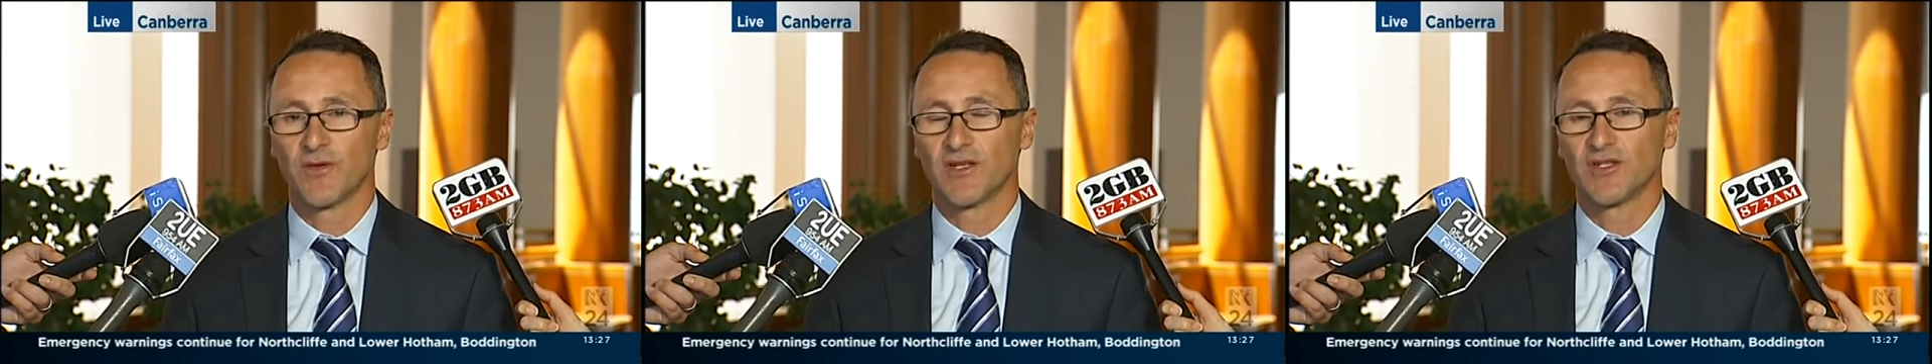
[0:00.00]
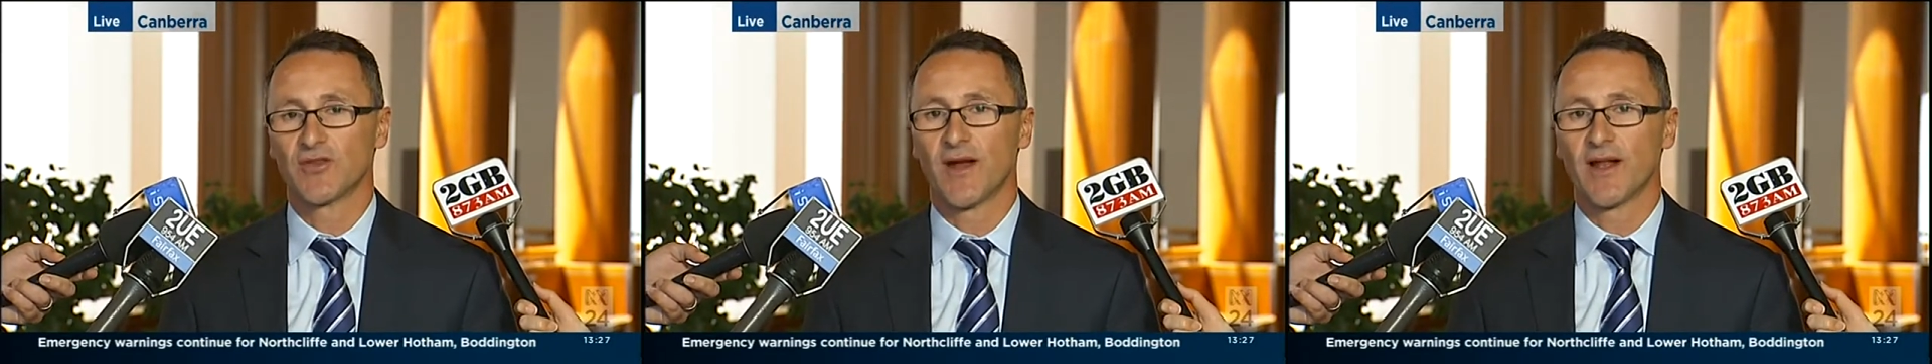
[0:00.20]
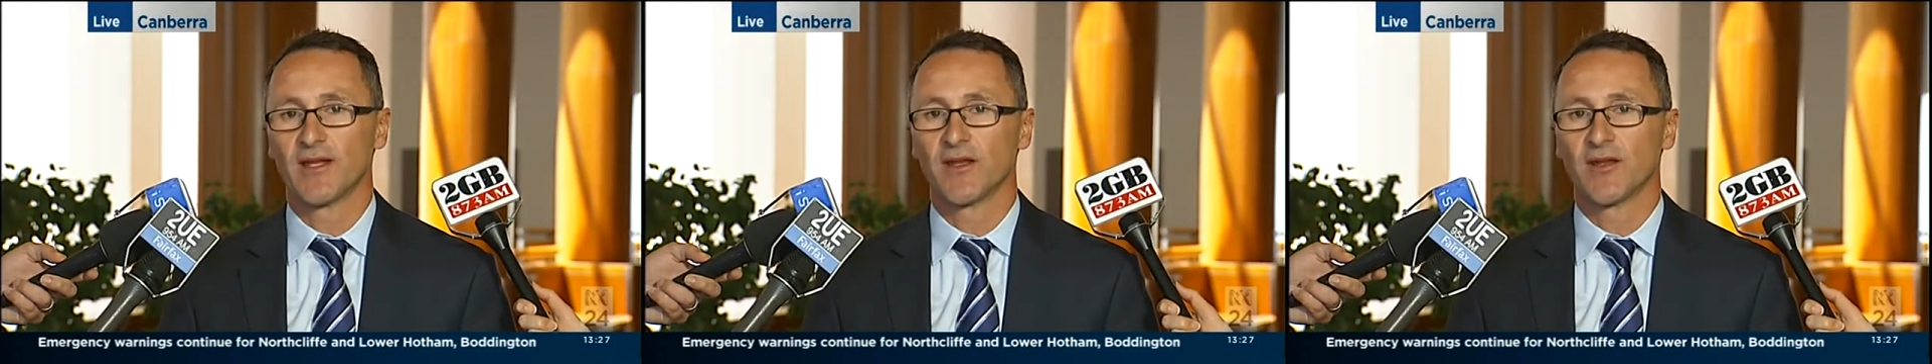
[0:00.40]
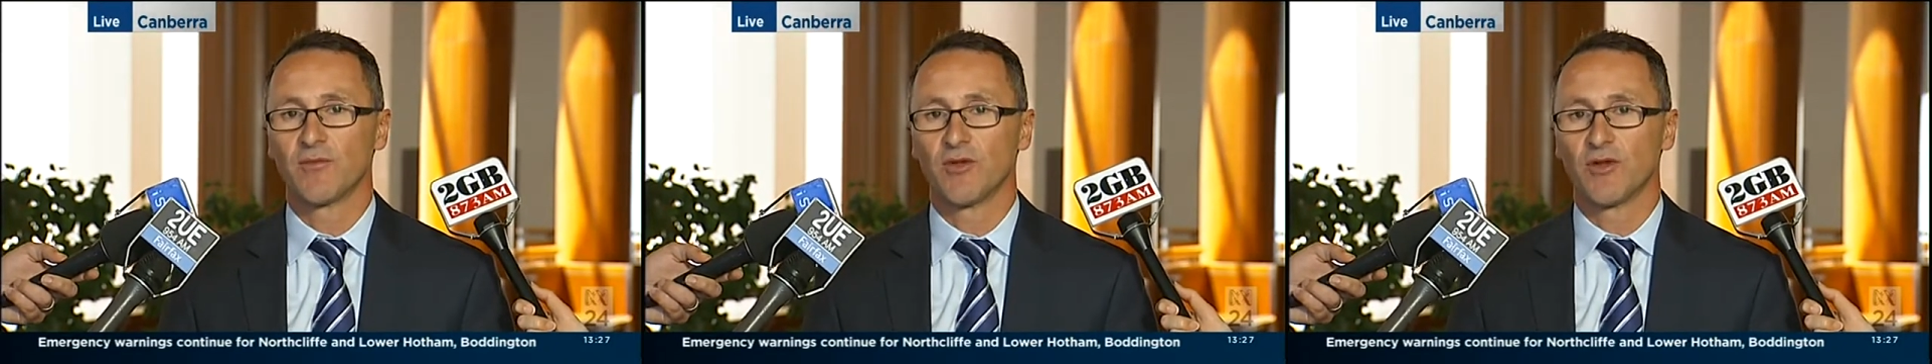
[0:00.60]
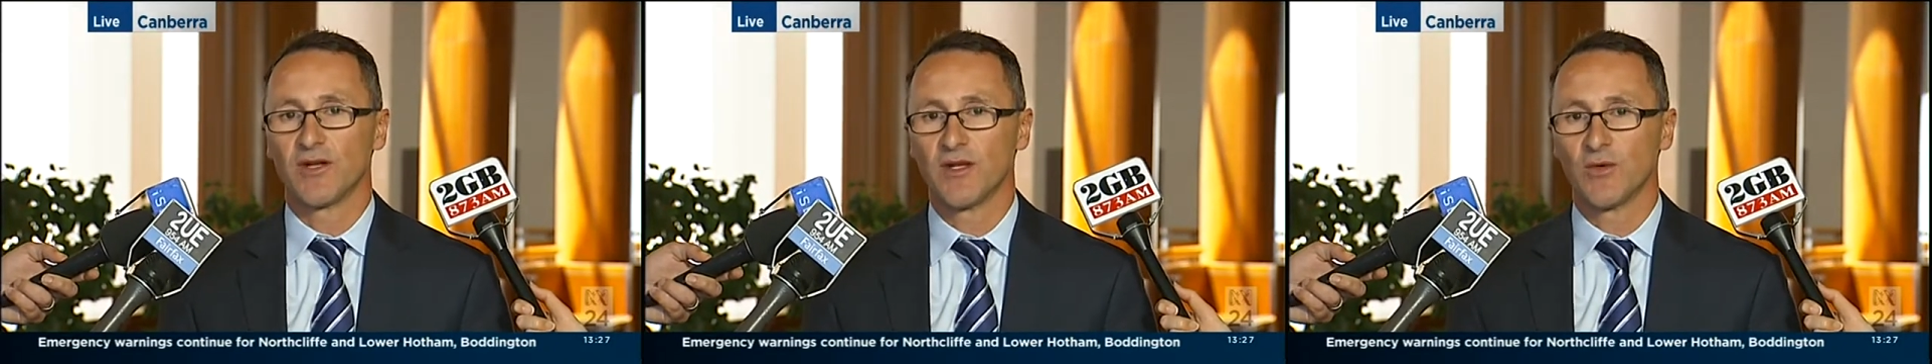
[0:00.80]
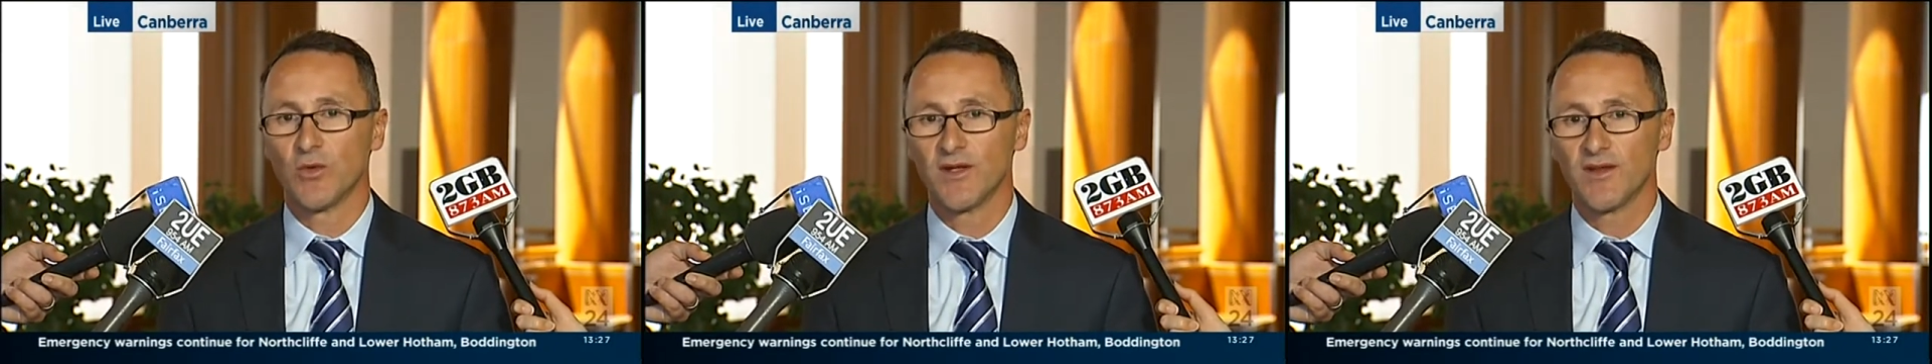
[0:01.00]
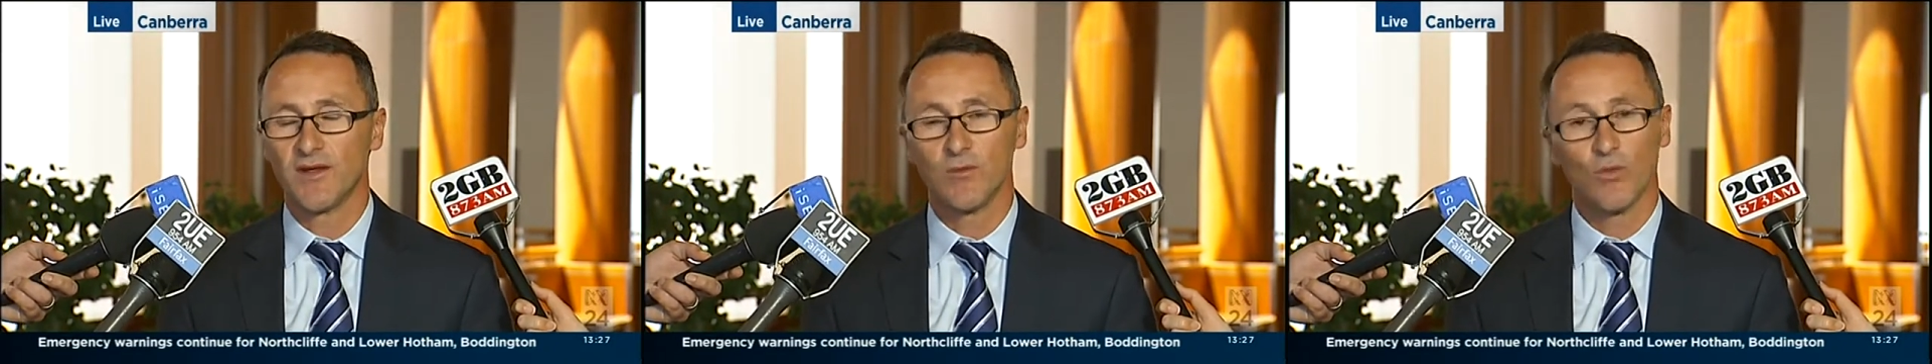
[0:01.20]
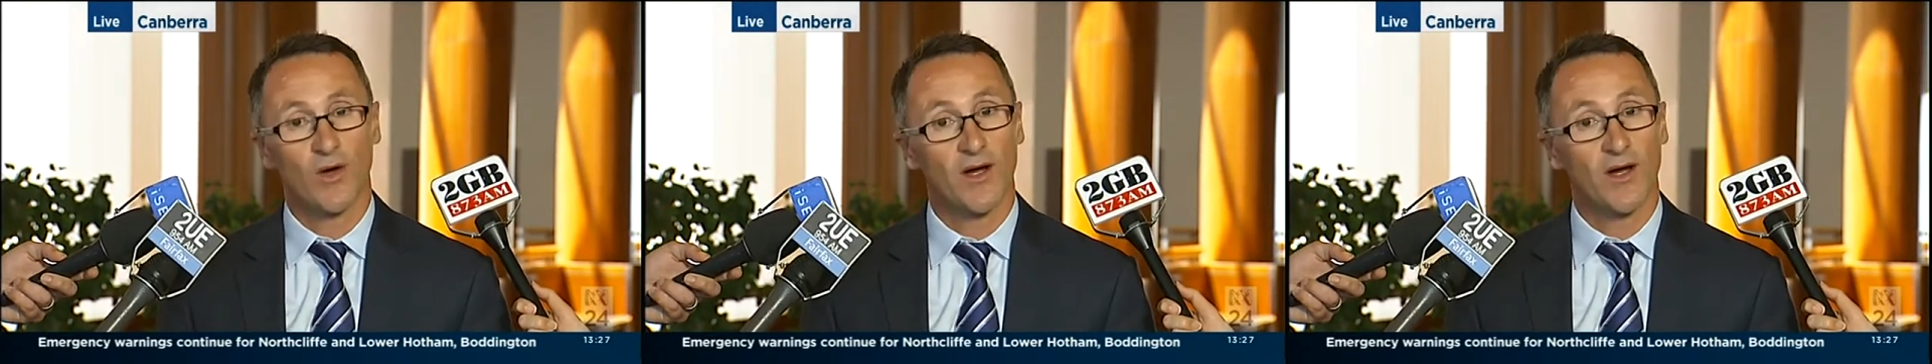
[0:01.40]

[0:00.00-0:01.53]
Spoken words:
the Australian community with him.